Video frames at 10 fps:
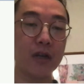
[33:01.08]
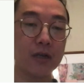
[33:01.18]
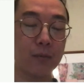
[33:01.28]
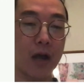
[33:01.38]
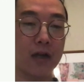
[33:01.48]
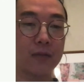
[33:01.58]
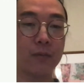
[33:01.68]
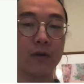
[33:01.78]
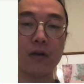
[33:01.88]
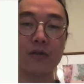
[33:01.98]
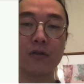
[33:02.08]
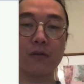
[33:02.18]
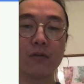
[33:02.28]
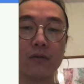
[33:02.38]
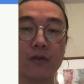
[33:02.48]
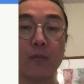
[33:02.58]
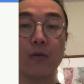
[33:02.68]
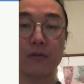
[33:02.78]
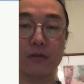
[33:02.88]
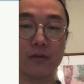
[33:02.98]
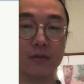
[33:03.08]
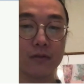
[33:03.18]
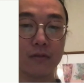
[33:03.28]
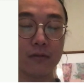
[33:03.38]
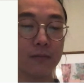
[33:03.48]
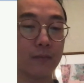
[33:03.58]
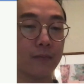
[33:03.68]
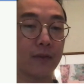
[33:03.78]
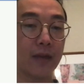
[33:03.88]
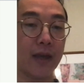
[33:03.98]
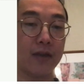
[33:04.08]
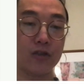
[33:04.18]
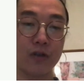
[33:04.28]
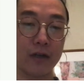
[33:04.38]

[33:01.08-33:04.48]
boxed, but also doubles and strings.